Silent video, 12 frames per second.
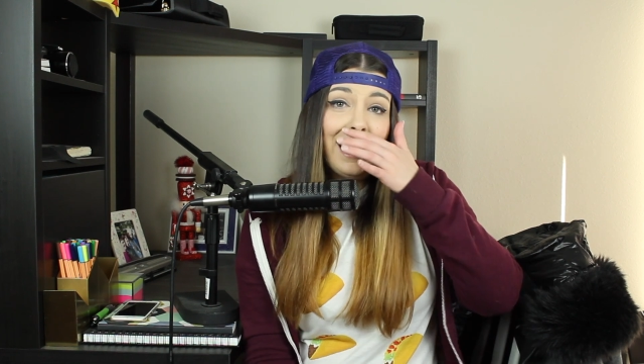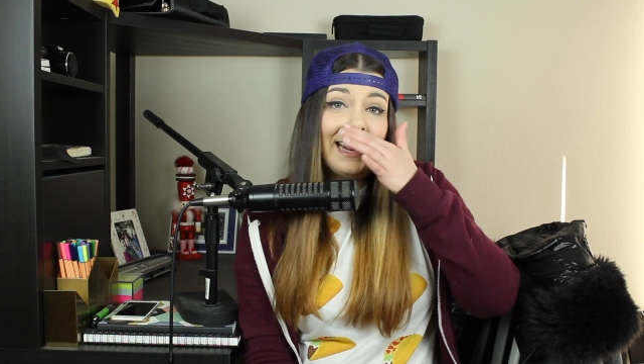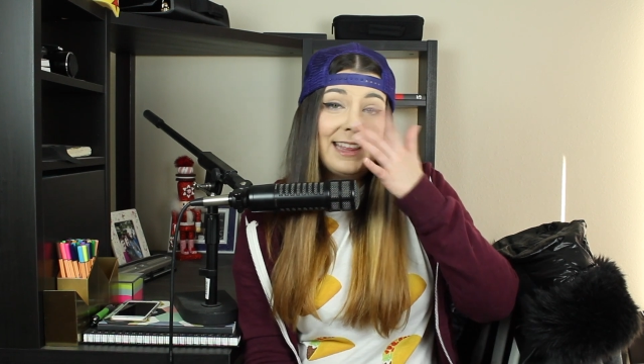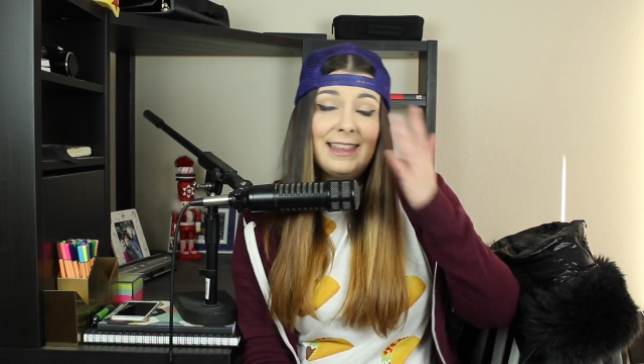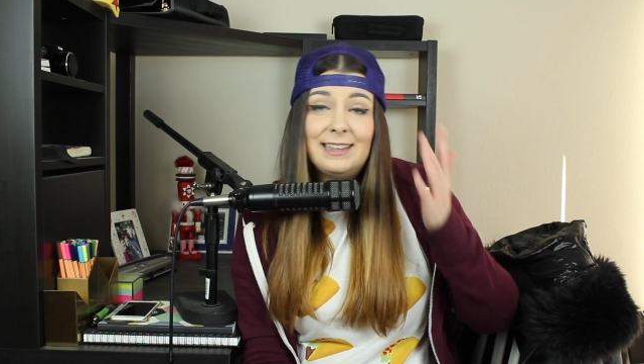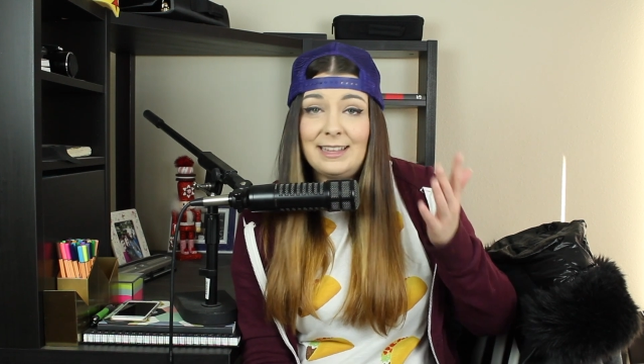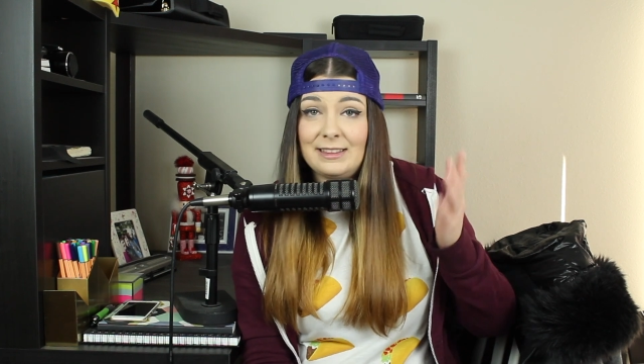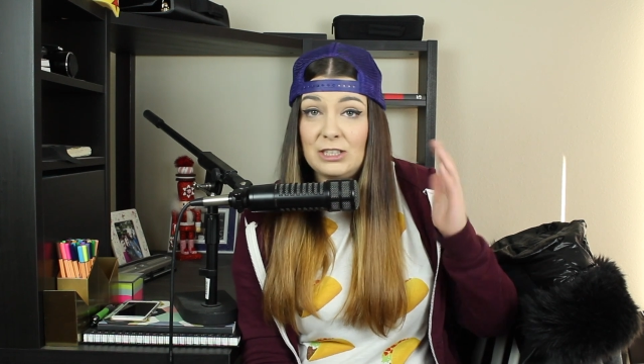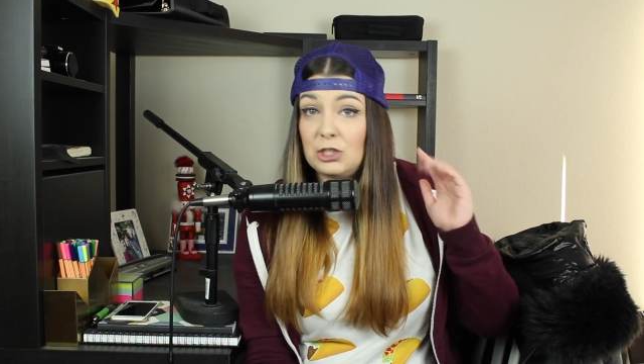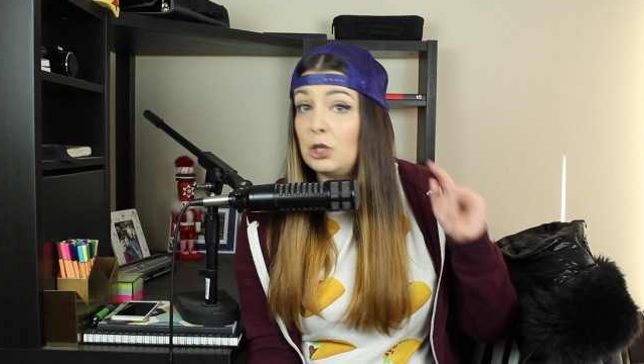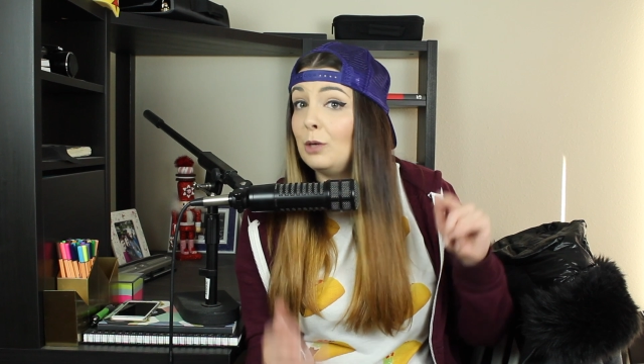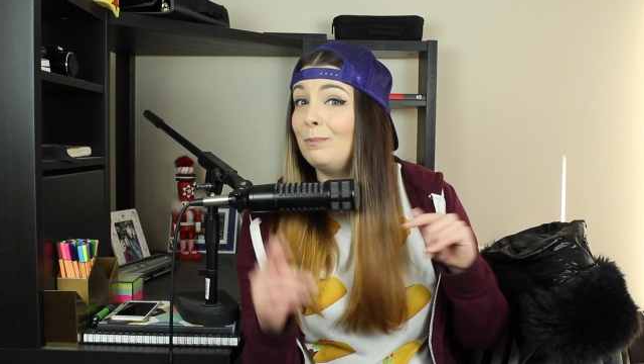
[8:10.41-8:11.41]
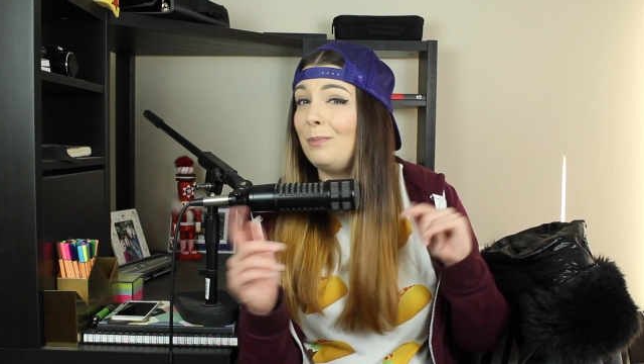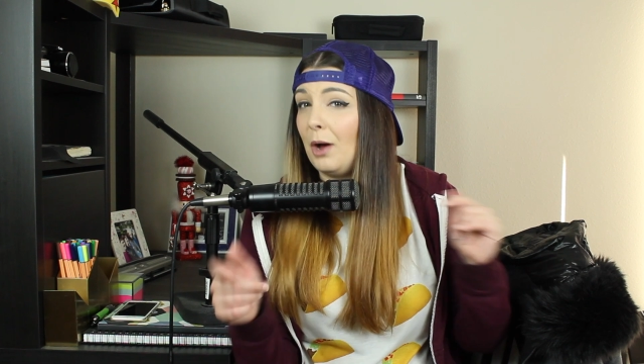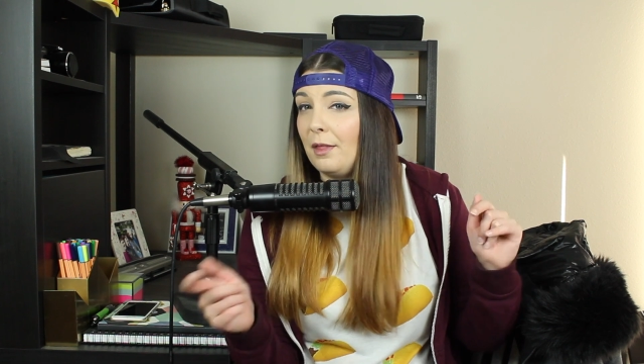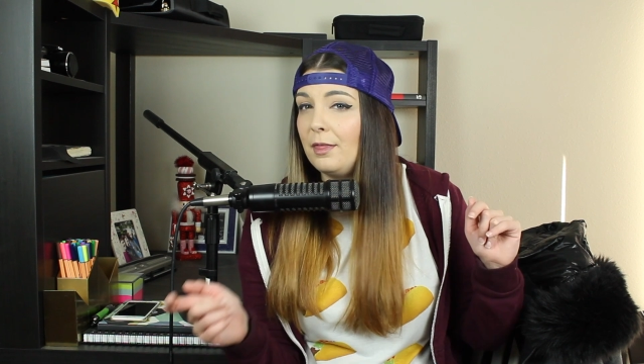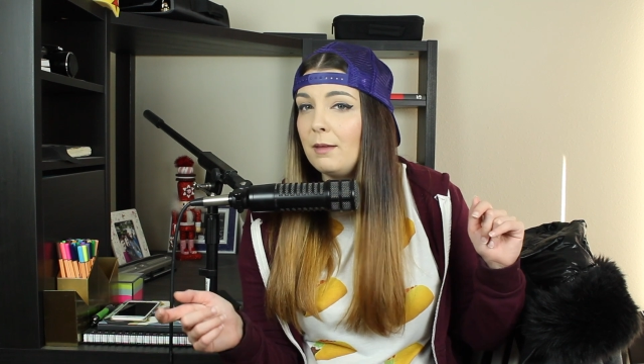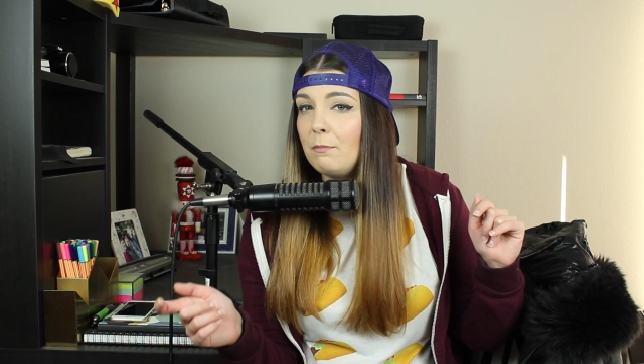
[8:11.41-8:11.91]
And I think that this could
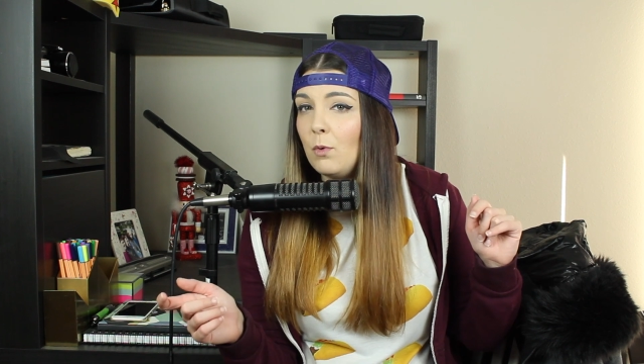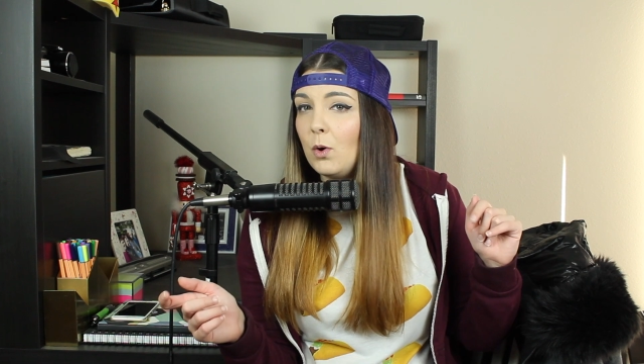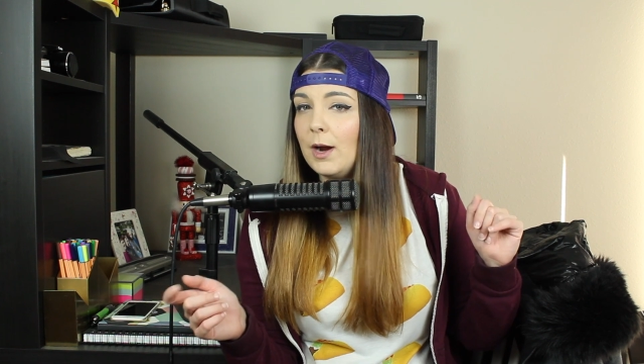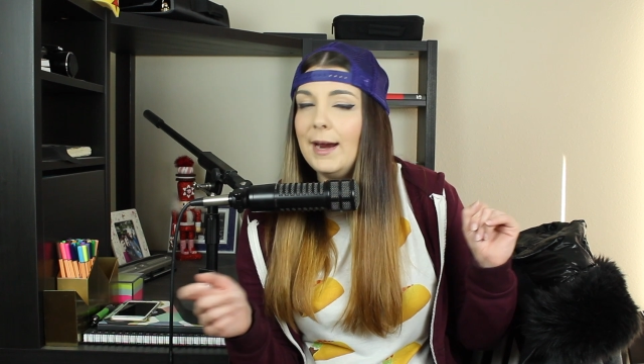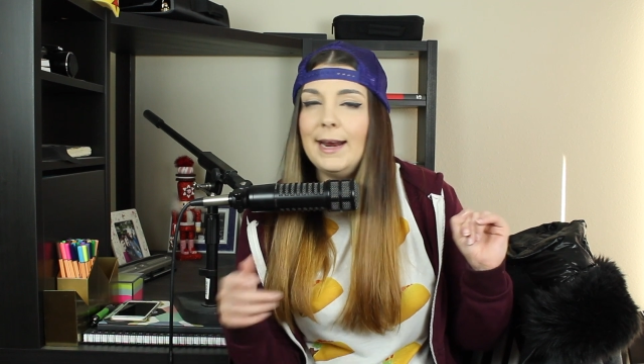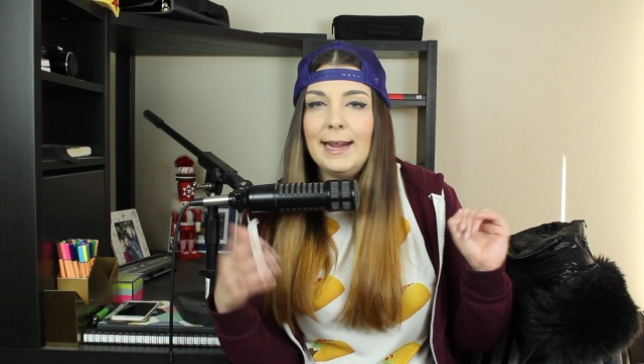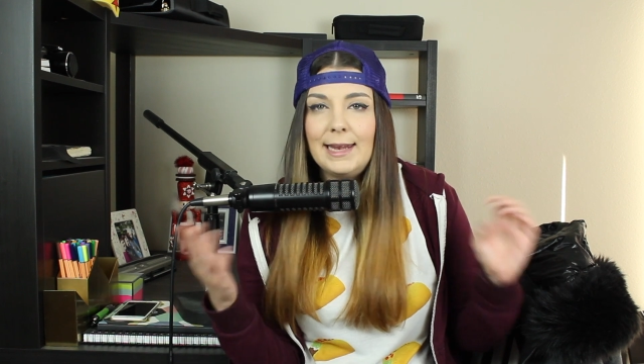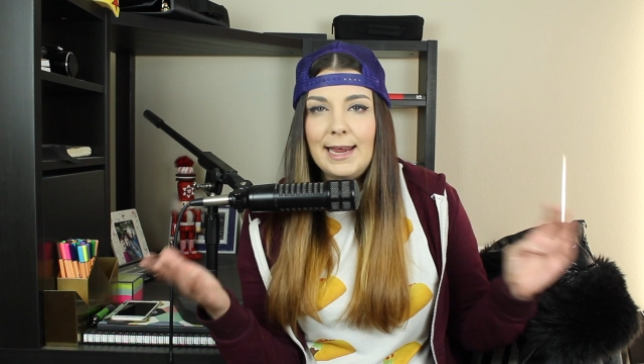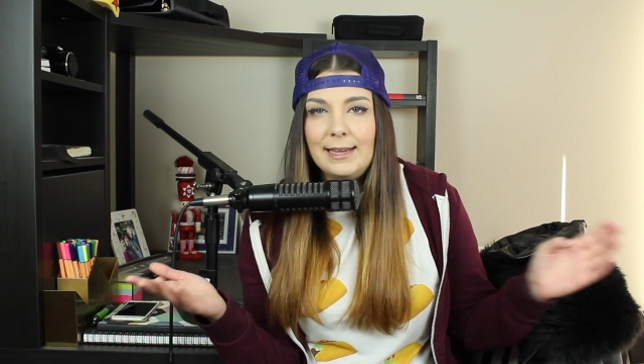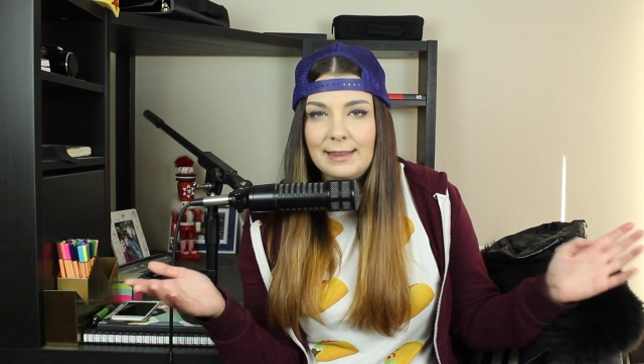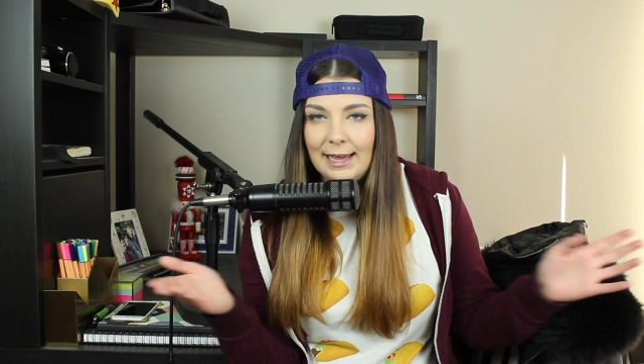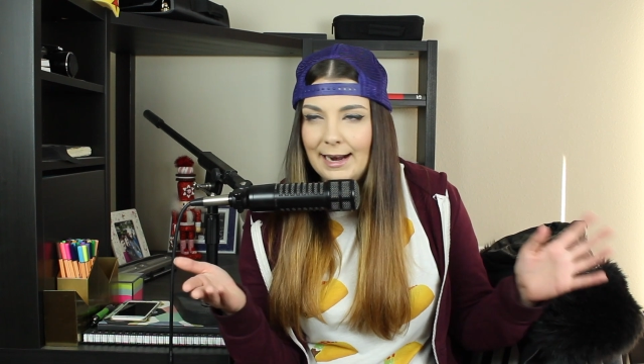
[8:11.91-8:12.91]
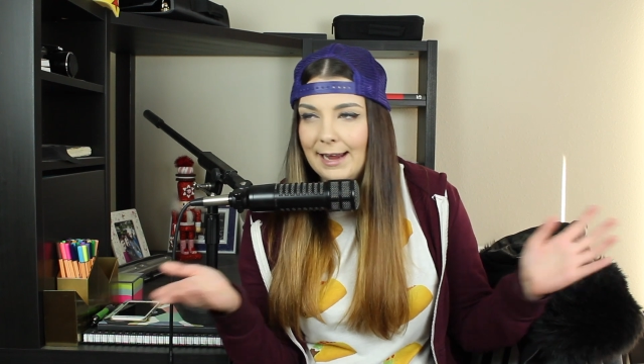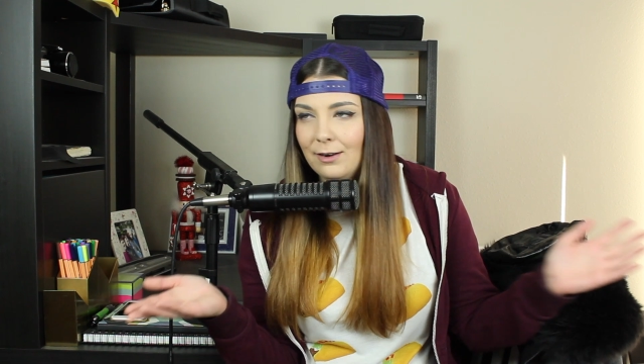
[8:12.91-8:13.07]
bond them more, and I like that.